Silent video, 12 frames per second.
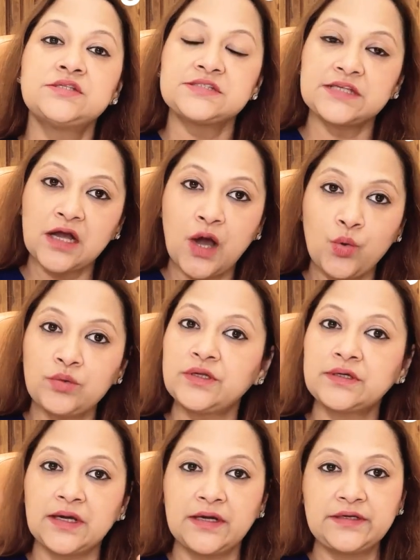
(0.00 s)
suck out
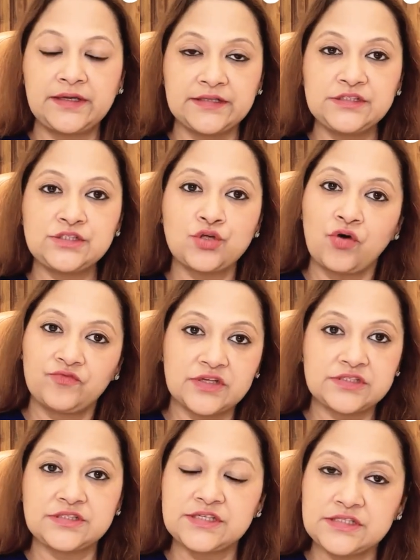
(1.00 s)
the contents of
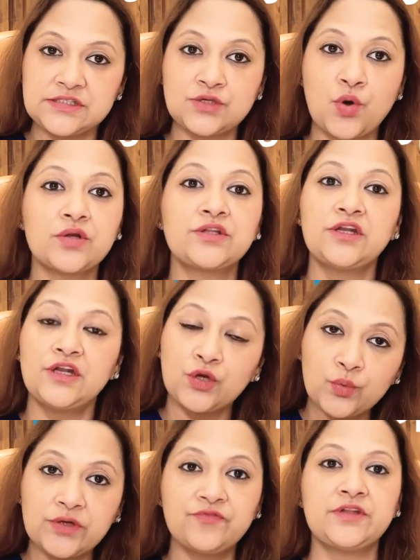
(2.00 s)
the cyst or the
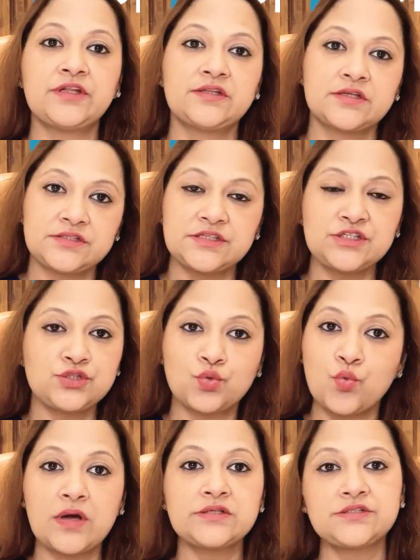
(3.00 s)
liquid within the cyst
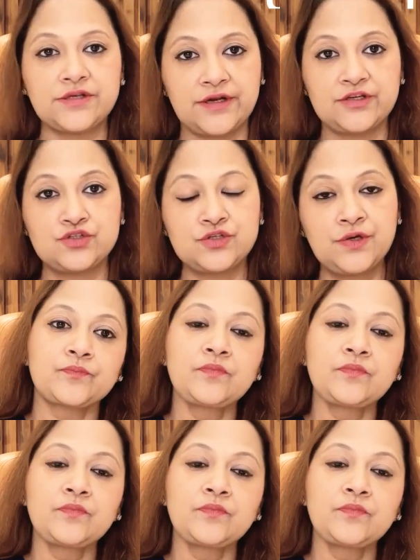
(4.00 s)
through a syringe.